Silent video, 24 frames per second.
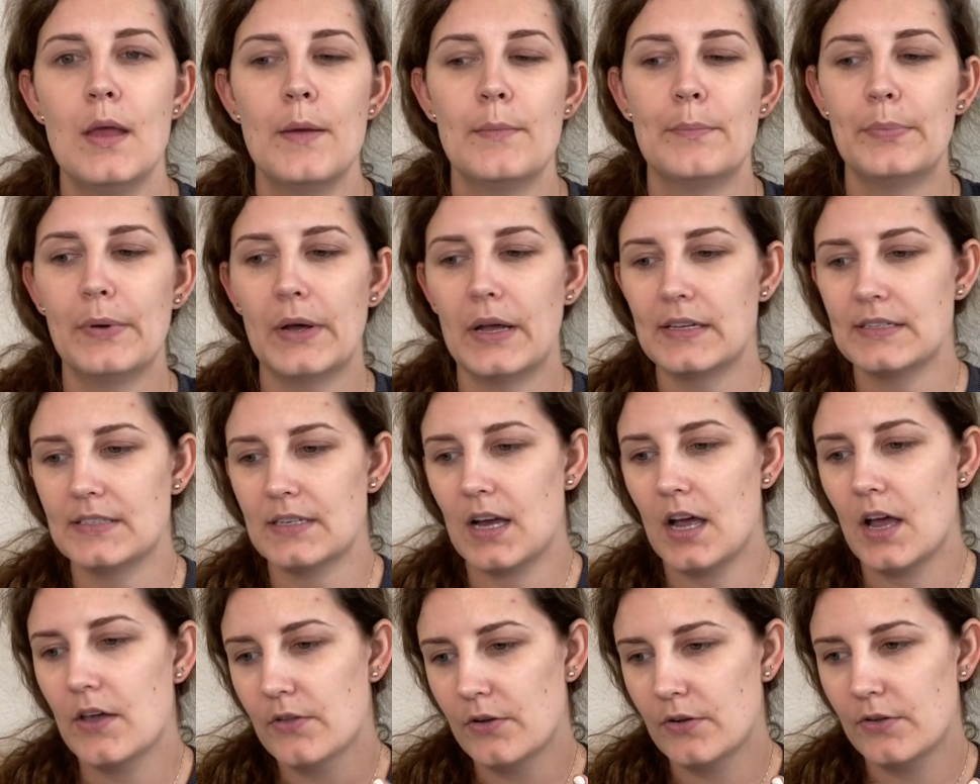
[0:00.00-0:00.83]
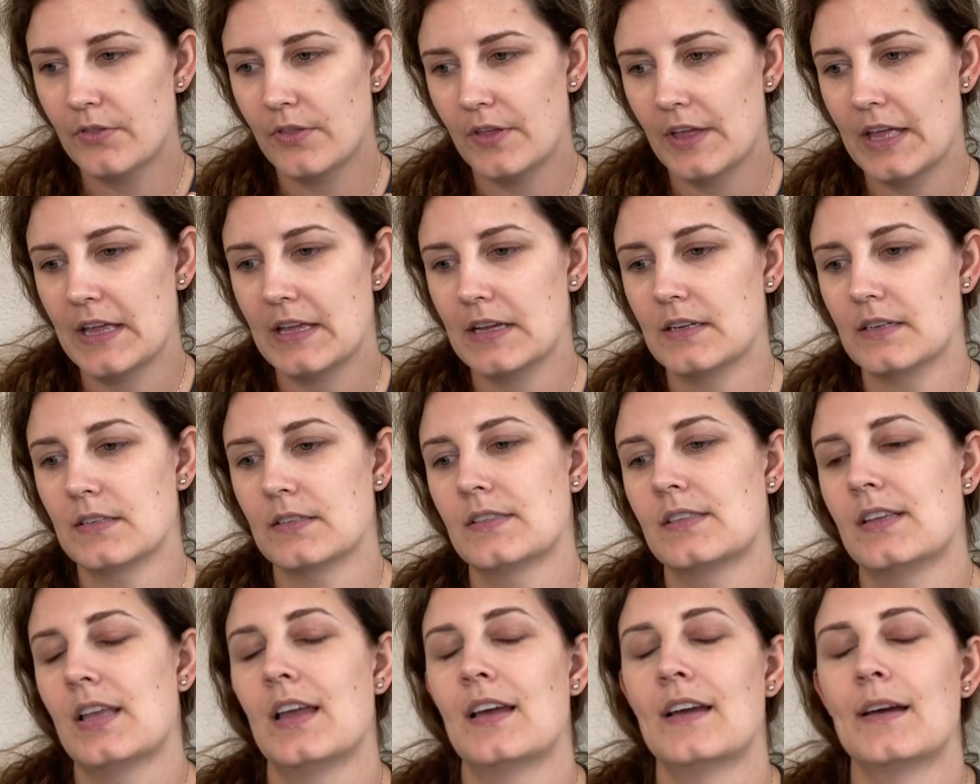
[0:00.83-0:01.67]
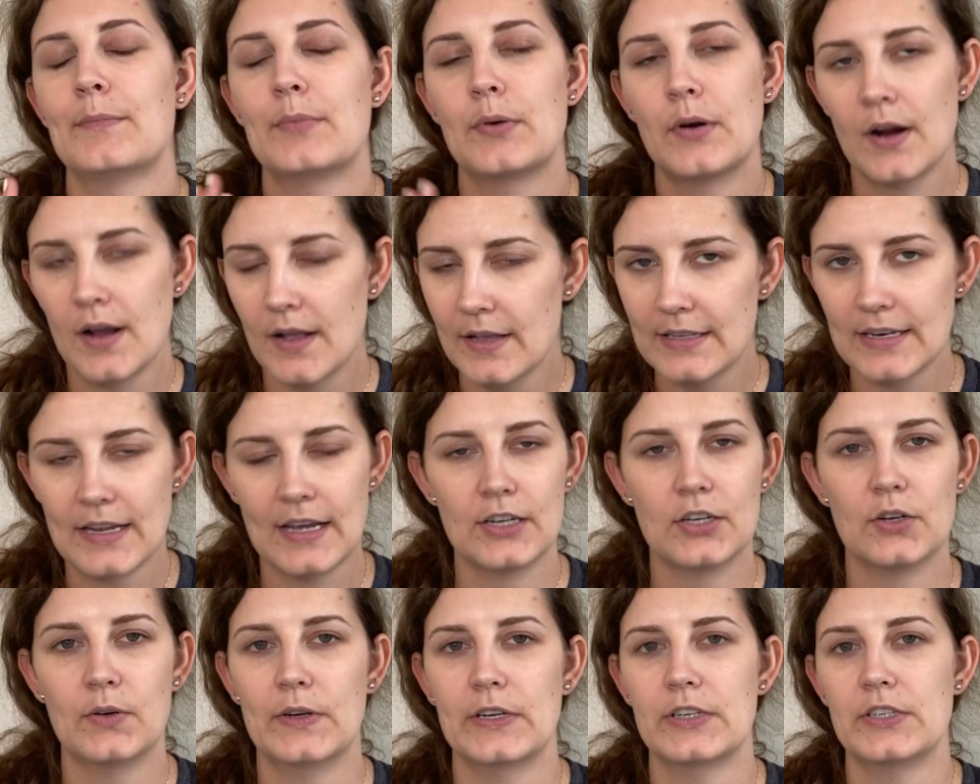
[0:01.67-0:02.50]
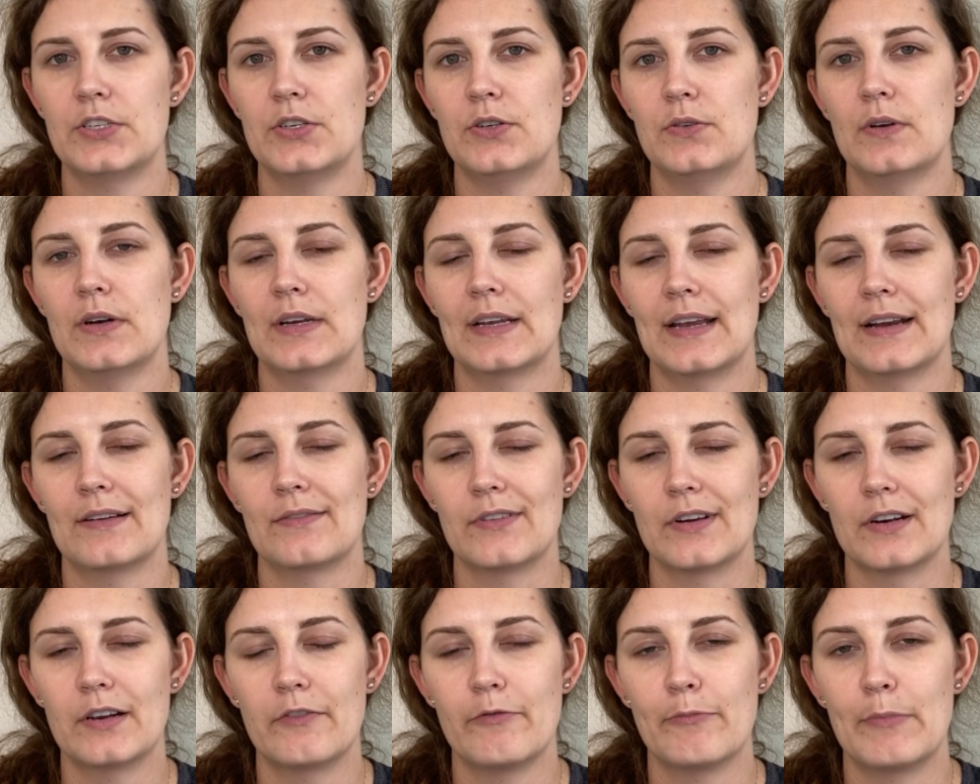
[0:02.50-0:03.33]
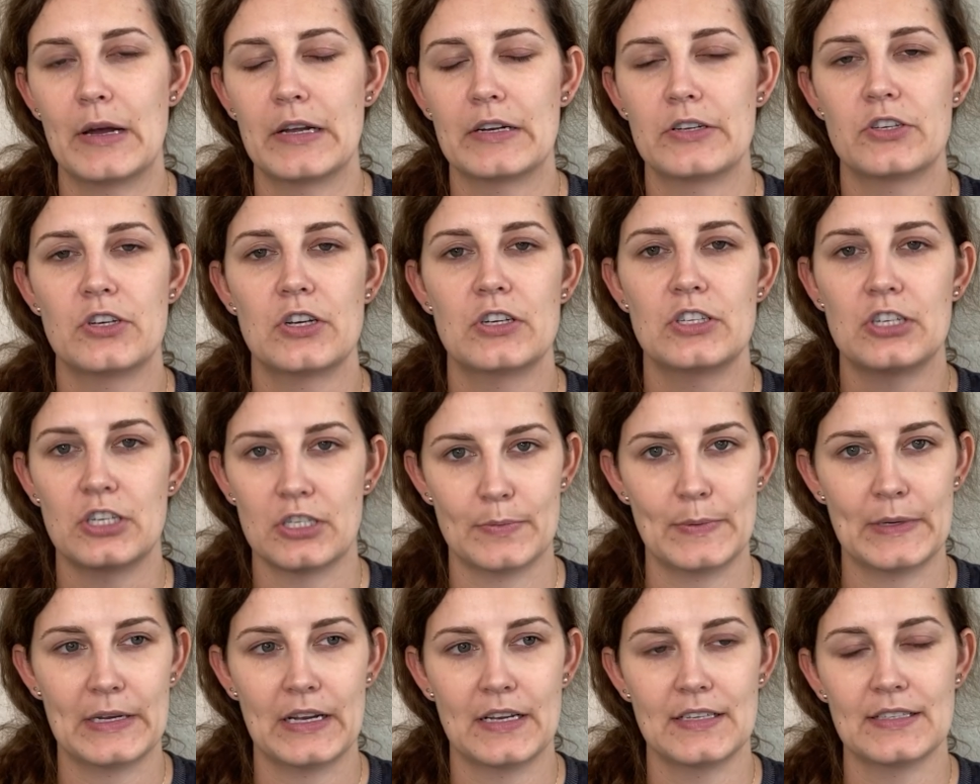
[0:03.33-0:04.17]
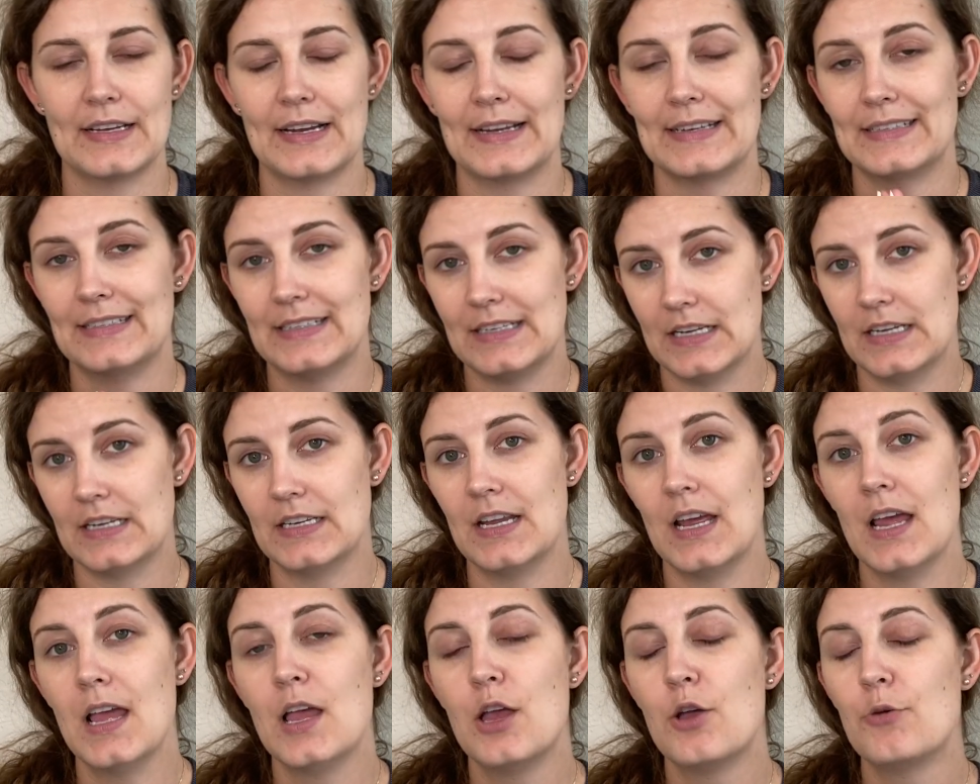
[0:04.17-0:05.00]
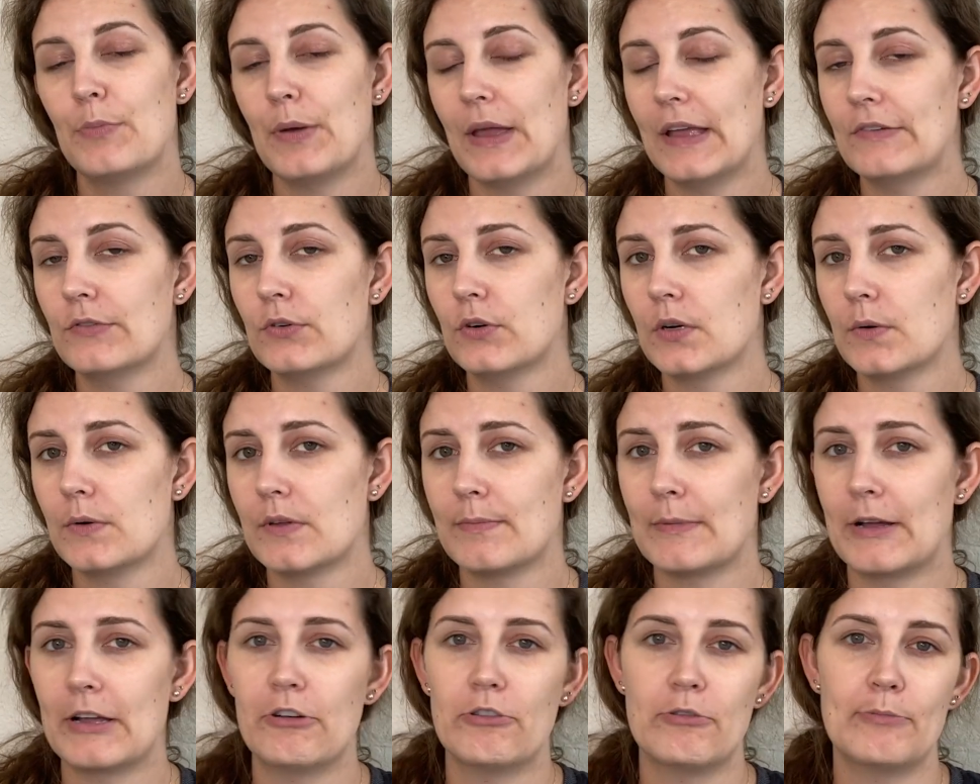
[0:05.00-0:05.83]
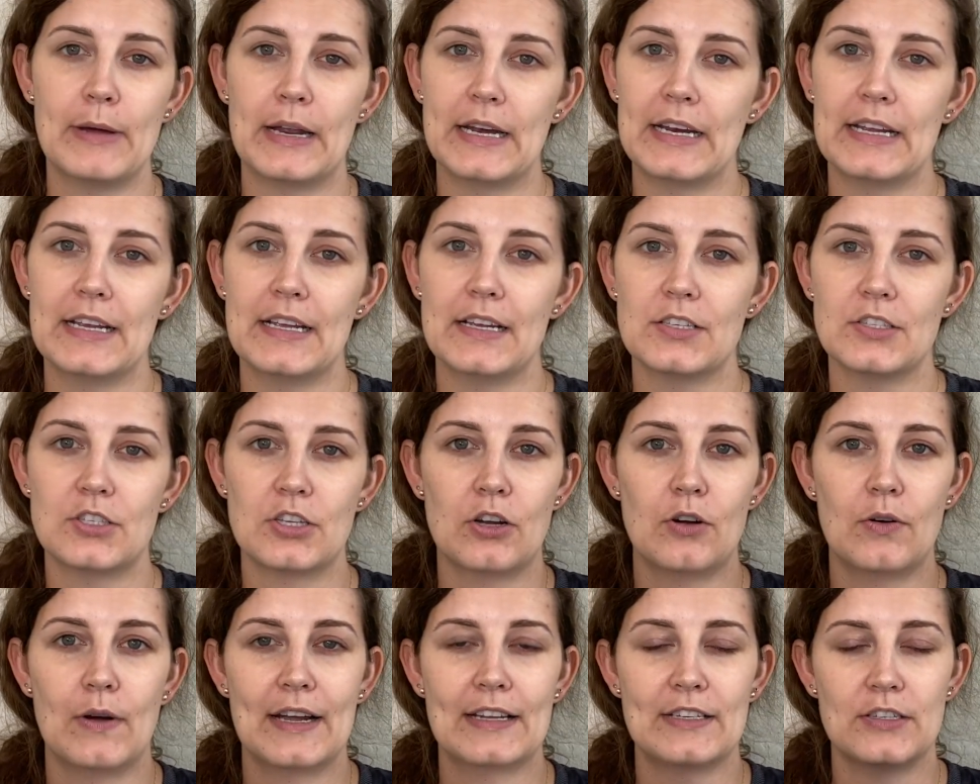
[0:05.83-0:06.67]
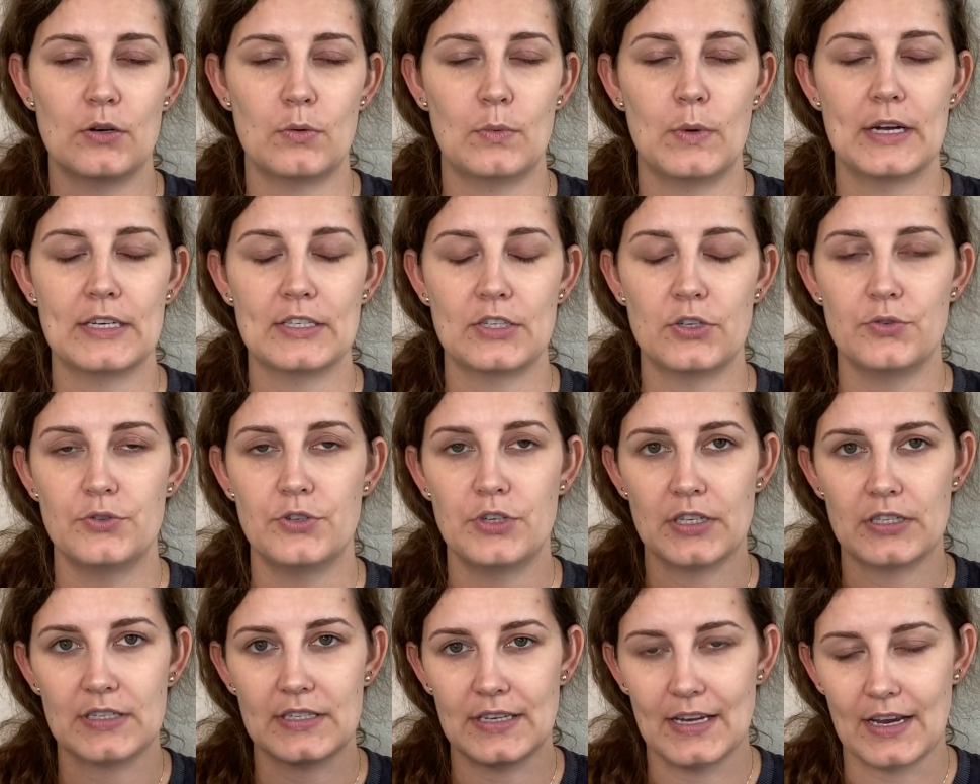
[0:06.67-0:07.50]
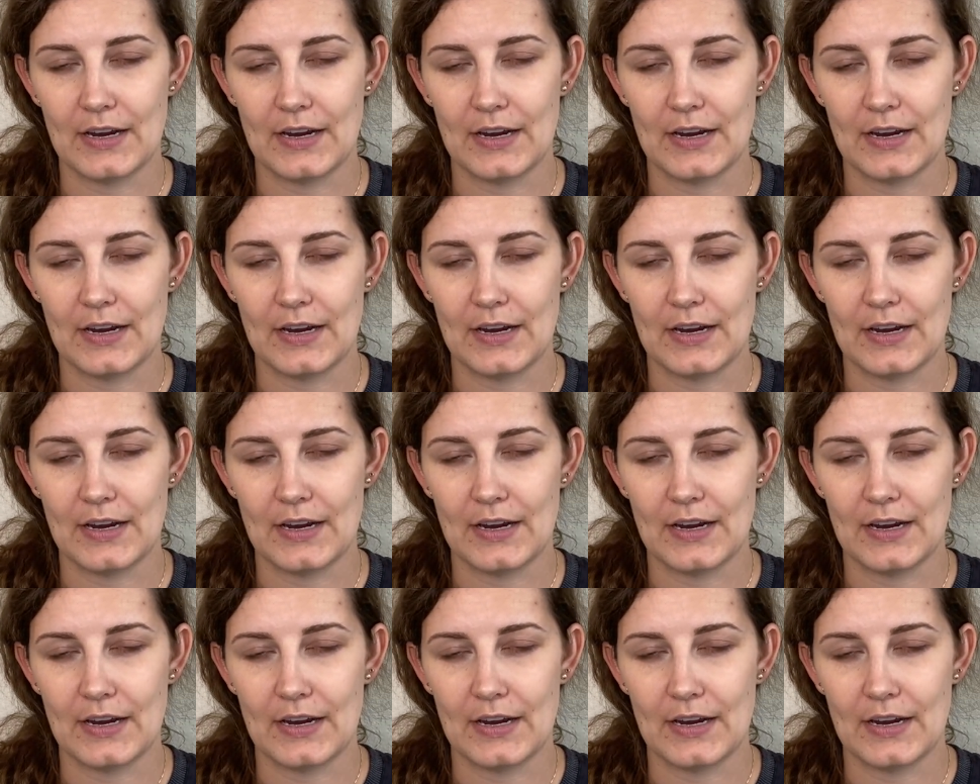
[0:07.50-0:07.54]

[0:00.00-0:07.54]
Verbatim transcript: but other things I'm probably not going to get rid of much just because I did pay for it with my own money, so I don't want to just